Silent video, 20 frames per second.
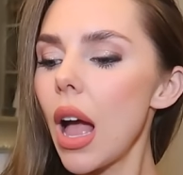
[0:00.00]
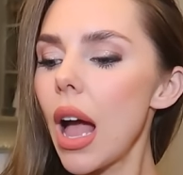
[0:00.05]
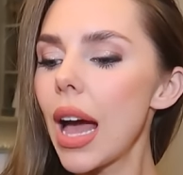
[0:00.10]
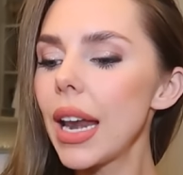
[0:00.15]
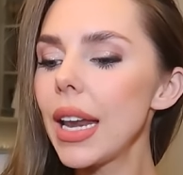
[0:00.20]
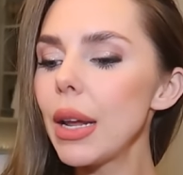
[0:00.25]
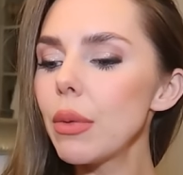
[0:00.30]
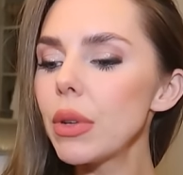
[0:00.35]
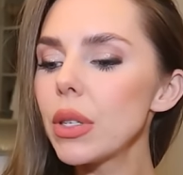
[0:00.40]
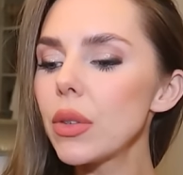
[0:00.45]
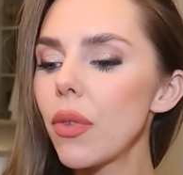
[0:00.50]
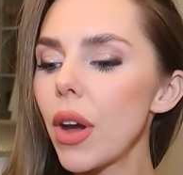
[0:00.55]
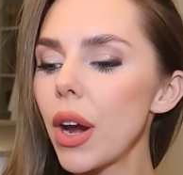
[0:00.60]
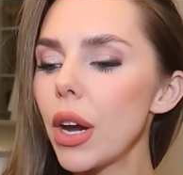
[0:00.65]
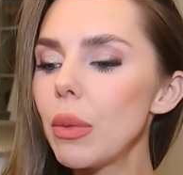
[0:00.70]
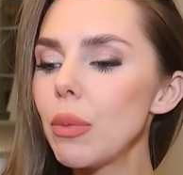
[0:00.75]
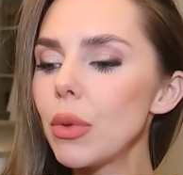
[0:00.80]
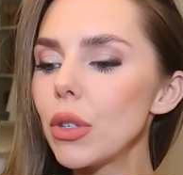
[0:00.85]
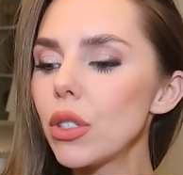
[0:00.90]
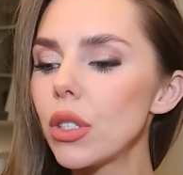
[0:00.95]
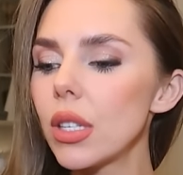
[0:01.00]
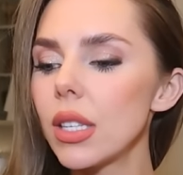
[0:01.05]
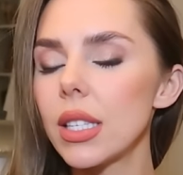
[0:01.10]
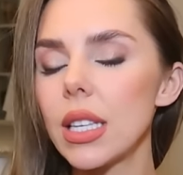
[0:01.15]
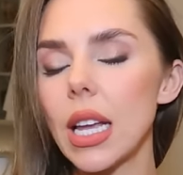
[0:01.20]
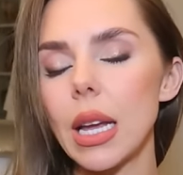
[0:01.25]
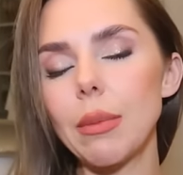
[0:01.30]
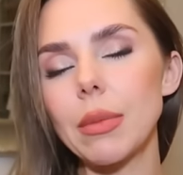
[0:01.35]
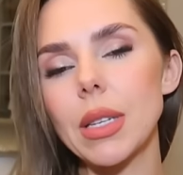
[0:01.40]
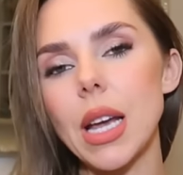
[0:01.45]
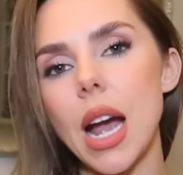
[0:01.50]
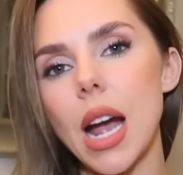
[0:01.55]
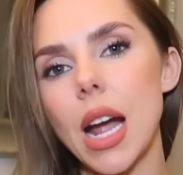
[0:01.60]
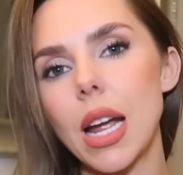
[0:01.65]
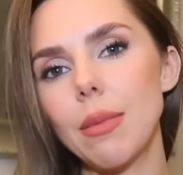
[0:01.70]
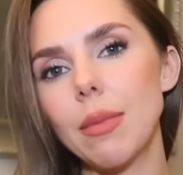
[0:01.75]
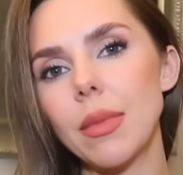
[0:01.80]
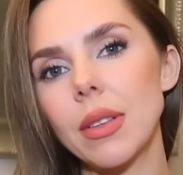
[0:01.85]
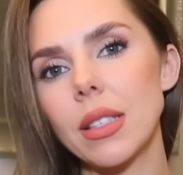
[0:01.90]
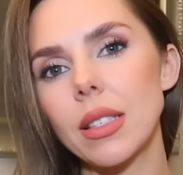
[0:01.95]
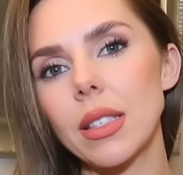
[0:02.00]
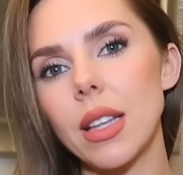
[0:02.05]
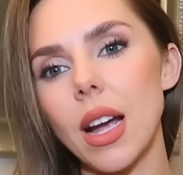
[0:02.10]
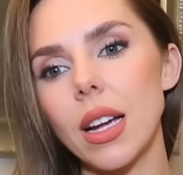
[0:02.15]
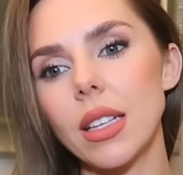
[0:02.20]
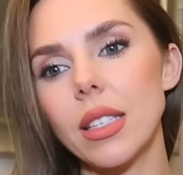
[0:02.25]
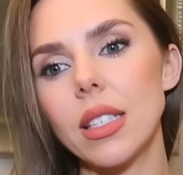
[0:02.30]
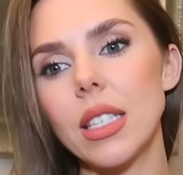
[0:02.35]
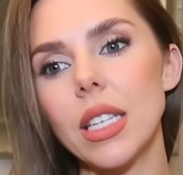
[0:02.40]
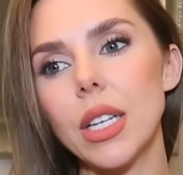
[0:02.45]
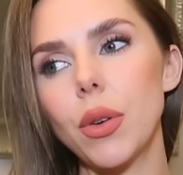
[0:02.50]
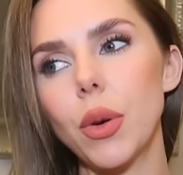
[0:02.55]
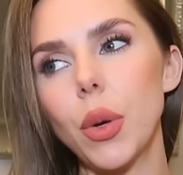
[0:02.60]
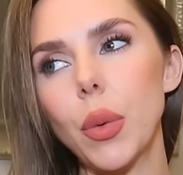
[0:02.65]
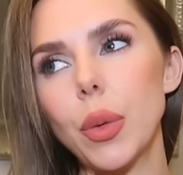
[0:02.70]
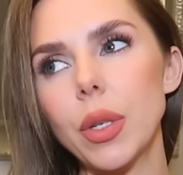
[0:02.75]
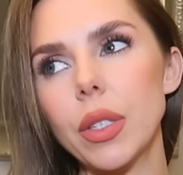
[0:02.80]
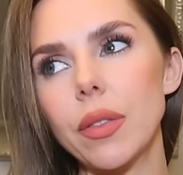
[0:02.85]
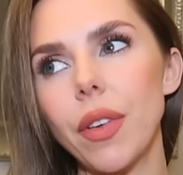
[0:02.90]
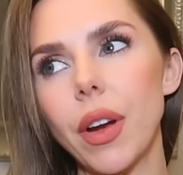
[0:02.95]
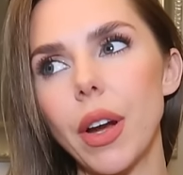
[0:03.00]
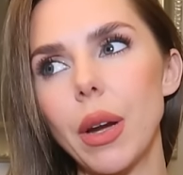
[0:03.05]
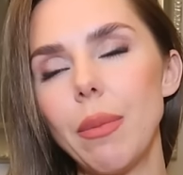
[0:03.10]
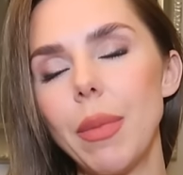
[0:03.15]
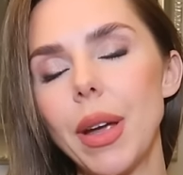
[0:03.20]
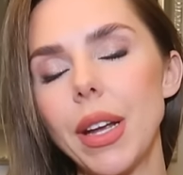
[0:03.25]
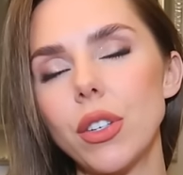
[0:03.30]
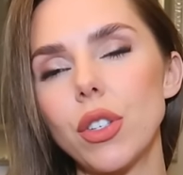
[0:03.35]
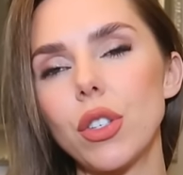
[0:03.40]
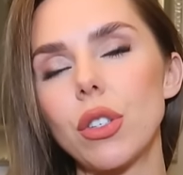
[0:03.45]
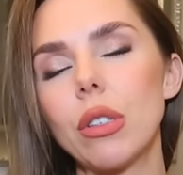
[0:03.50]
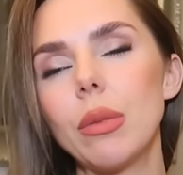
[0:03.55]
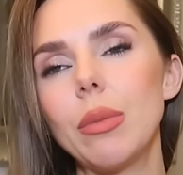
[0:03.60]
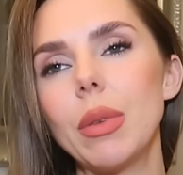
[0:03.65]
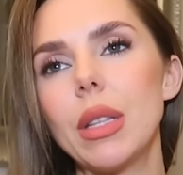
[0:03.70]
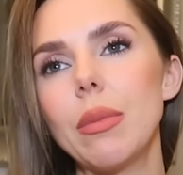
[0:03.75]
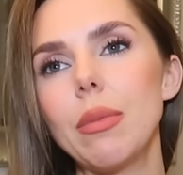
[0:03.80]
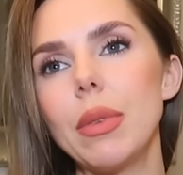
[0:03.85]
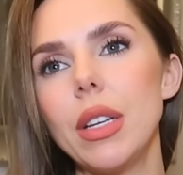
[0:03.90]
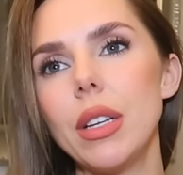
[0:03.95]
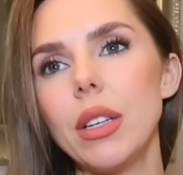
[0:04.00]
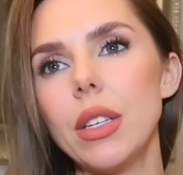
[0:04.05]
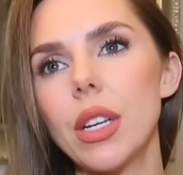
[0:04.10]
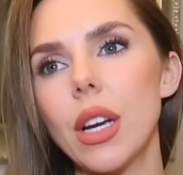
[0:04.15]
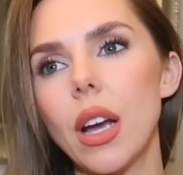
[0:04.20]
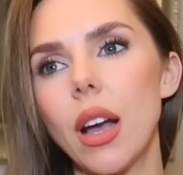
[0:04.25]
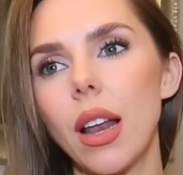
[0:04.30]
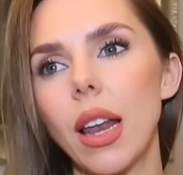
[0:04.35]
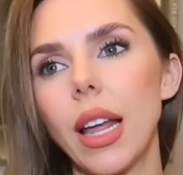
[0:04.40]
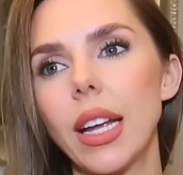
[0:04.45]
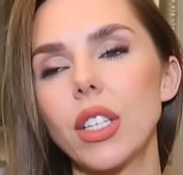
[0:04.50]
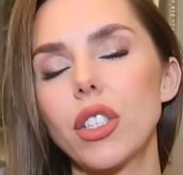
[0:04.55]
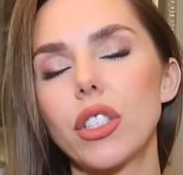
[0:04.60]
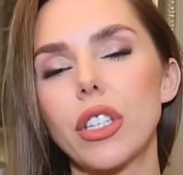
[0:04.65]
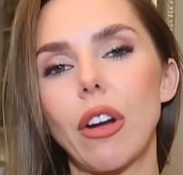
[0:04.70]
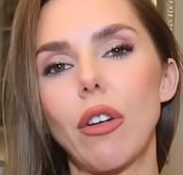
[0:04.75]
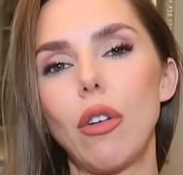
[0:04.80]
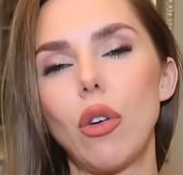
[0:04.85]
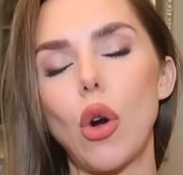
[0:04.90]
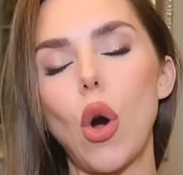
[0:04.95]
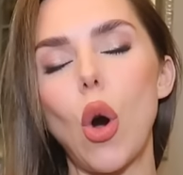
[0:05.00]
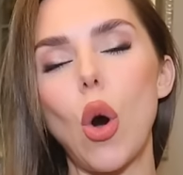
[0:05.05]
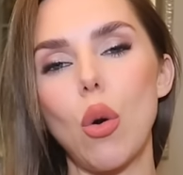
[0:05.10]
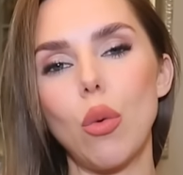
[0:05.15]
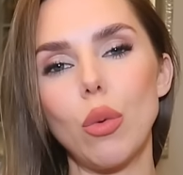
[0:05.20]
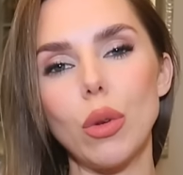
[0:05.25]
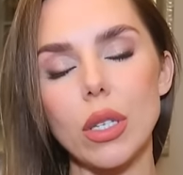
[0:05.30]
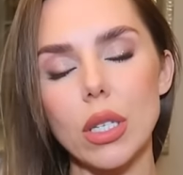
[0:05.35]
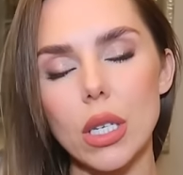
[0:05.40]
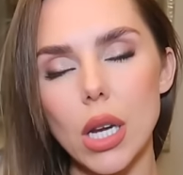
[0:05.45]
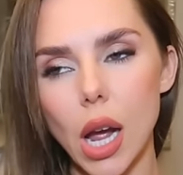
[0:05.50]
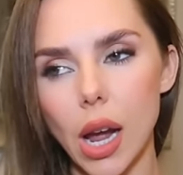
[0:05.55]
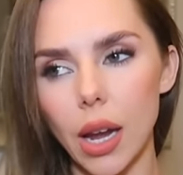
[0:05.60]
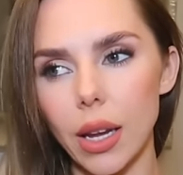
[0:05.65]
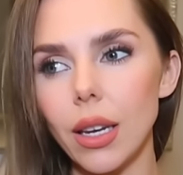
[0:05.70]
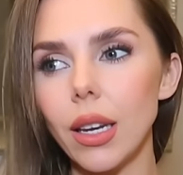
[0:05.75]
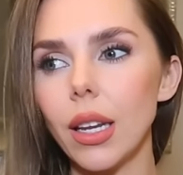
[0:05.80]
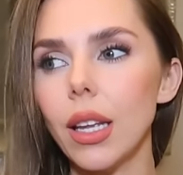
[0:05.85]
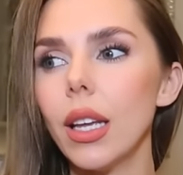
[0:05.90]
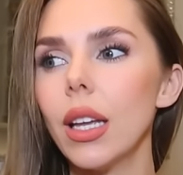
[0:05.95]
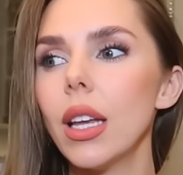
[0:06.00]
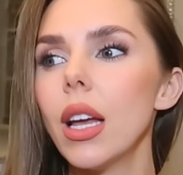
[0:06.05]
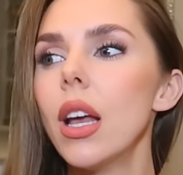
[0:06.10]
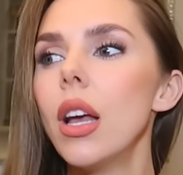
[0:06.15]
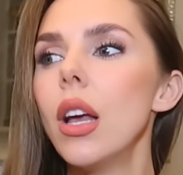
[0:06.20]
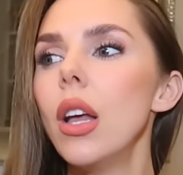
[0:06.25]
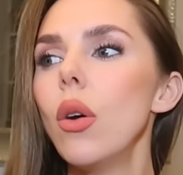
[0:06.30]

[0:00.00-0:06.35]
And it was very much the same time Size Zero was very mainstream in the media, like Cheryl Cole was tiny,